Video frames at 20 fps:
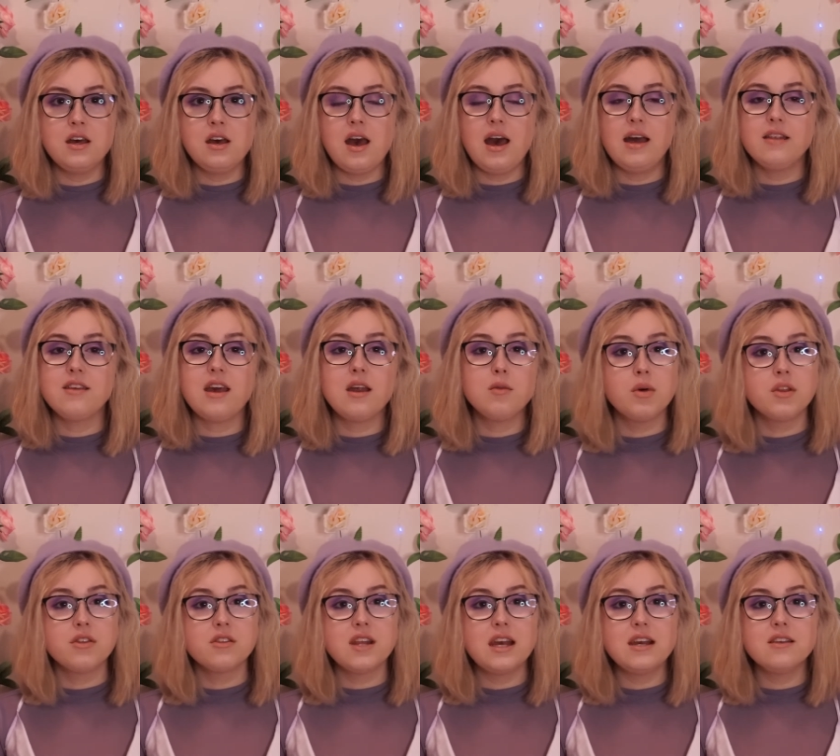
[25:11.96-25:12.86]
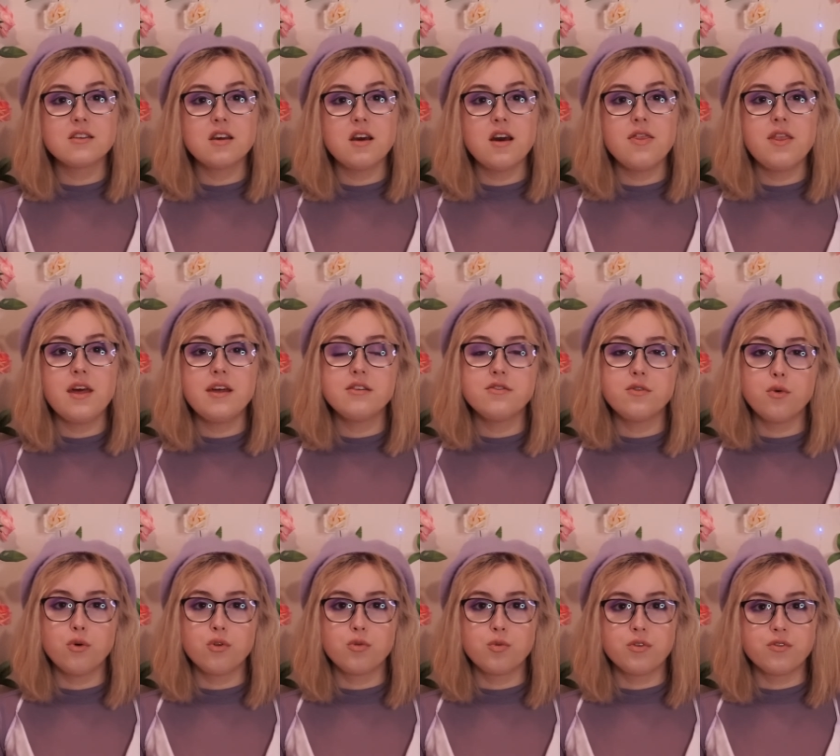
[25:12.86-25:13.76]
and 10 months later, their
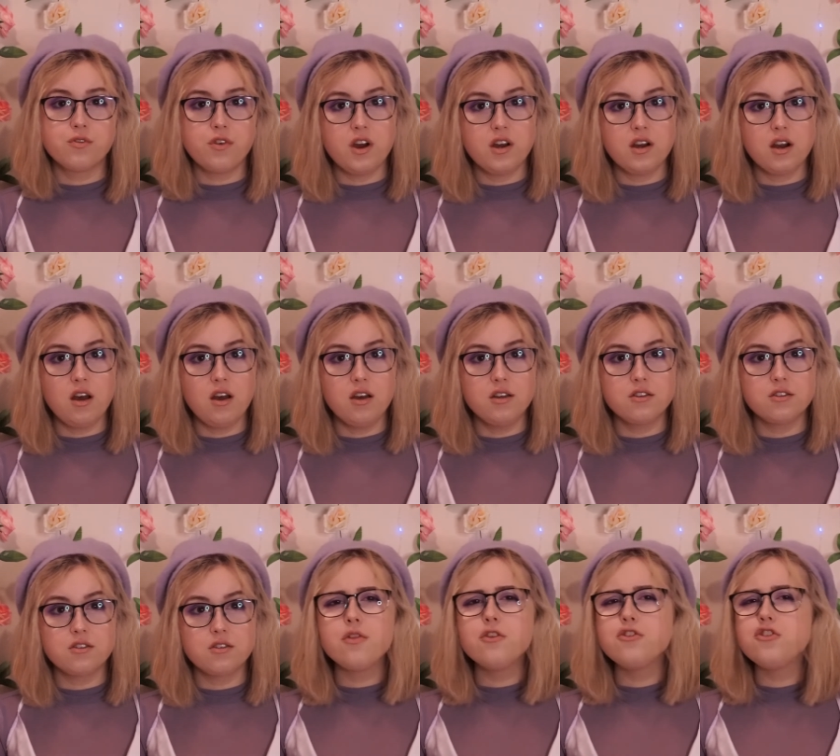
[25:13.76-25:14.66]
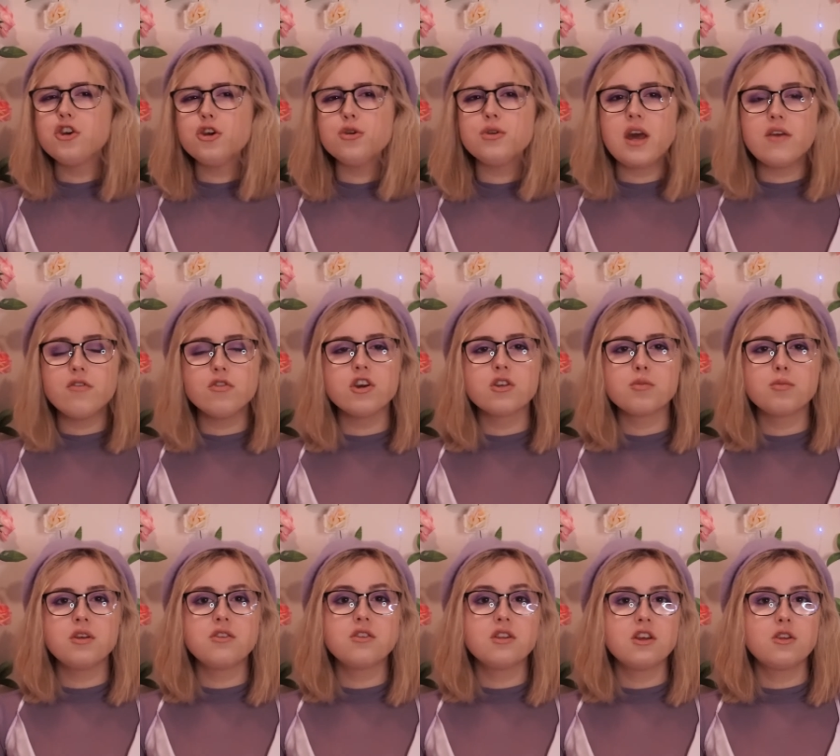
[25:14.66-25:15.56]
divorce was finalised. The two never
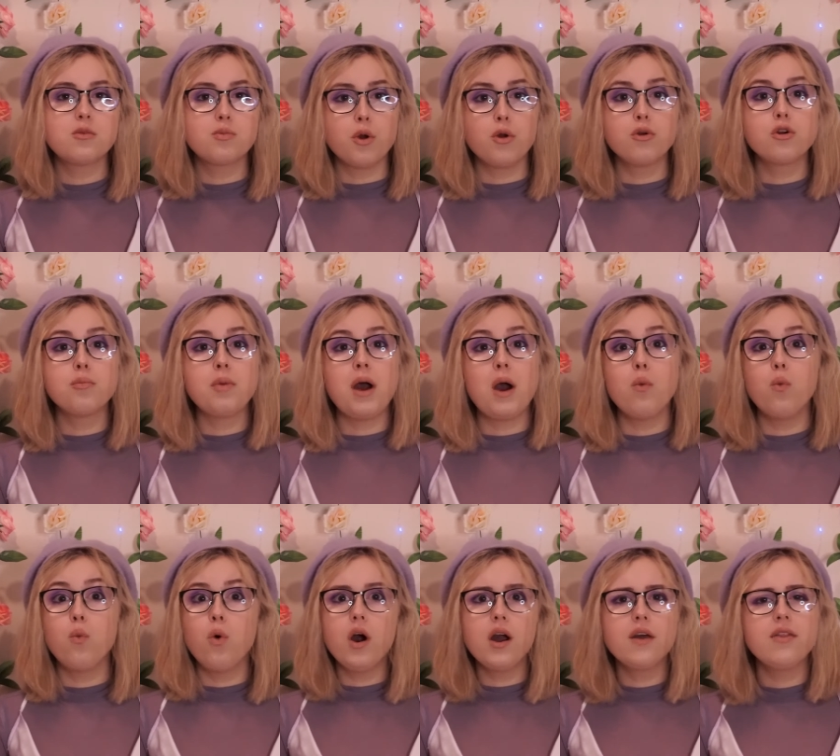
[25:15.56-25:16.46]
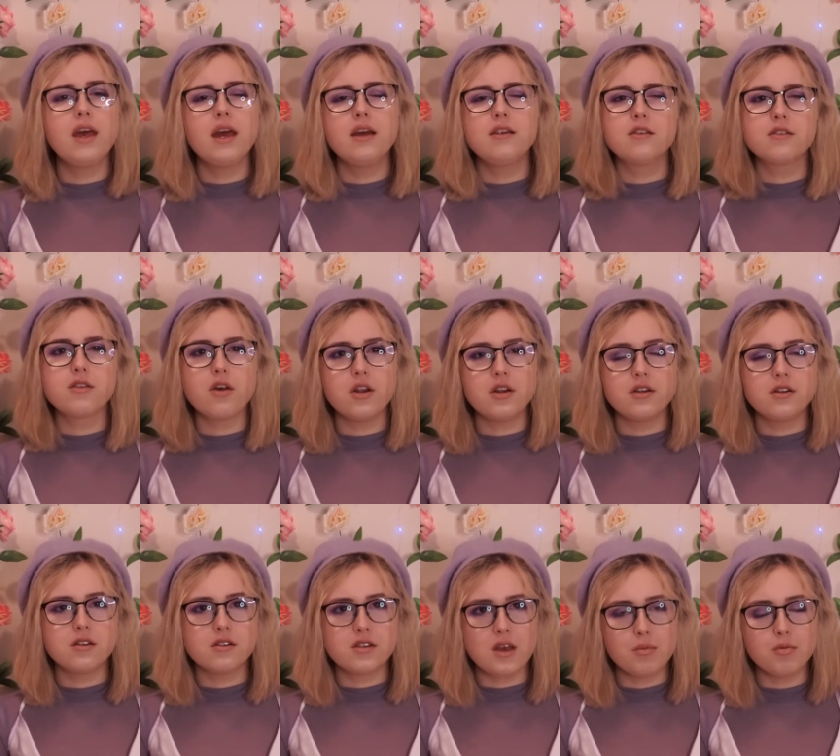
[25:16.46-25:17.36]
explicitly spoke about why they had decided to
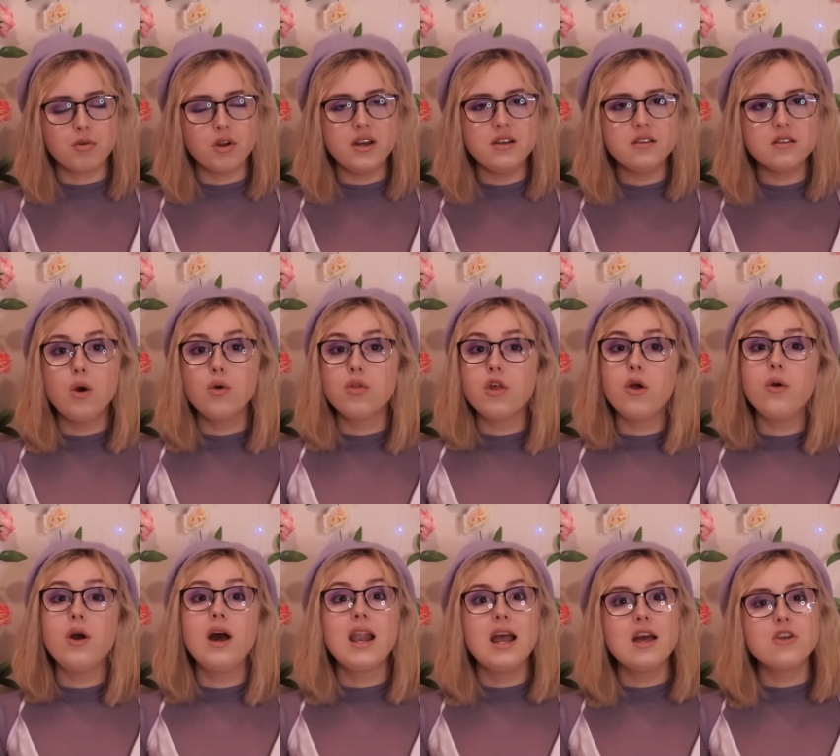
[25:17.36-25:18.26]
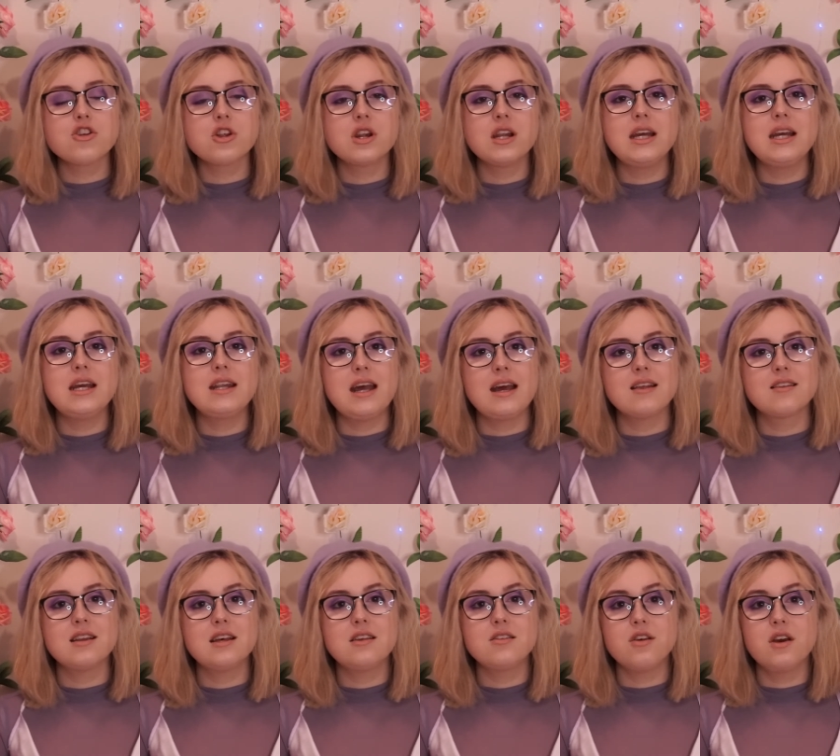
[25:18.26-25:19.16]
separate, although allegedly
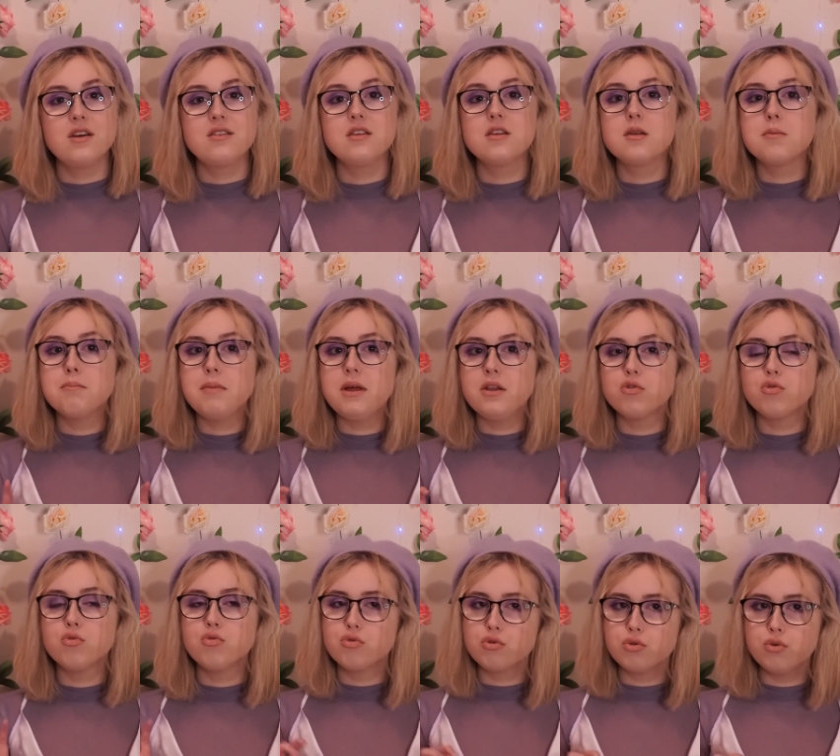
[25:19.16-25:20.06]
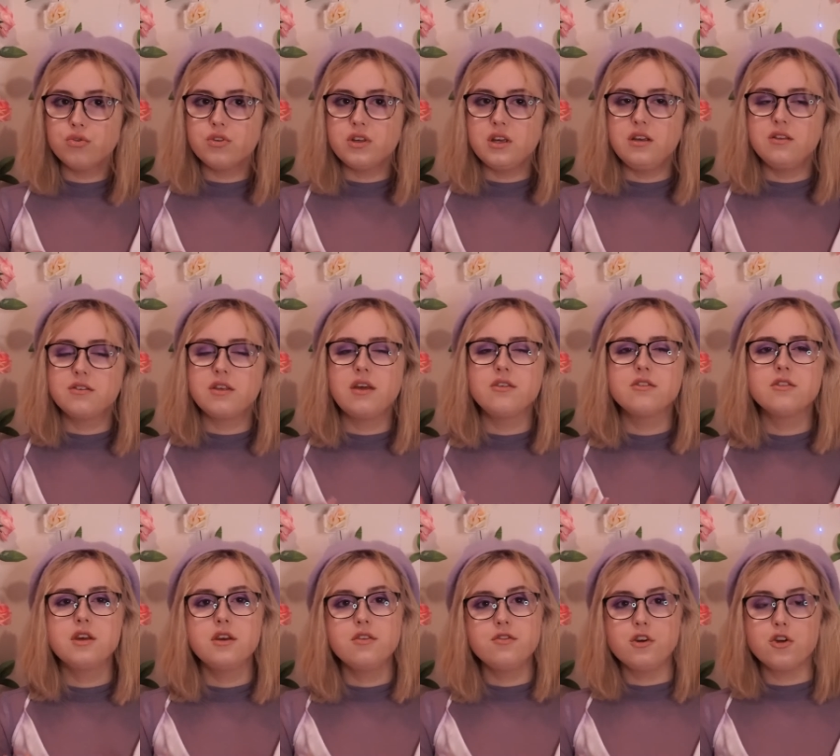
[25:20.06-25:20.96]
Natalie cited mental cruelties as
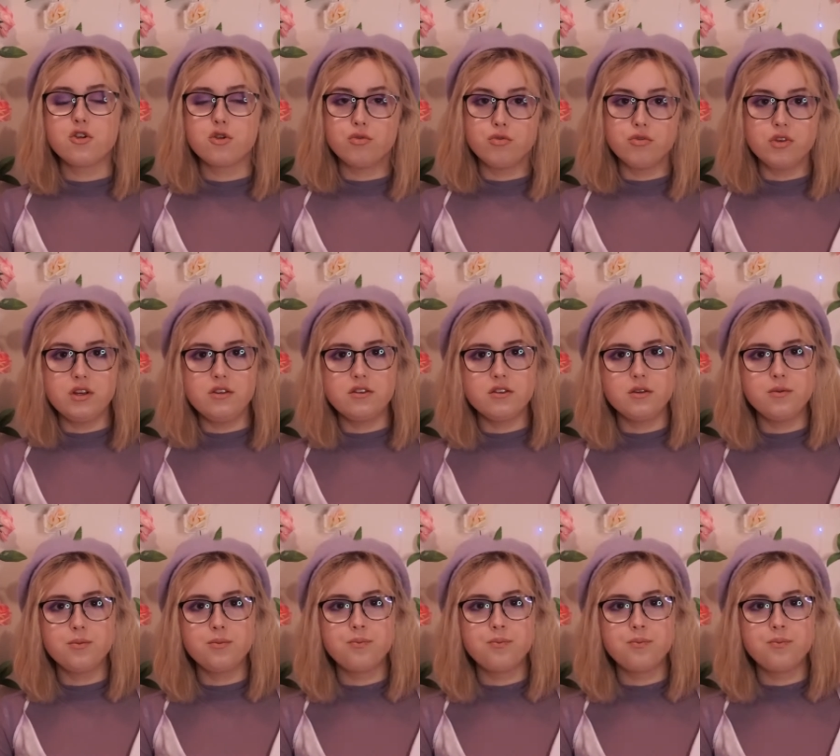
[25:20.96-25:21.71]
the official reason.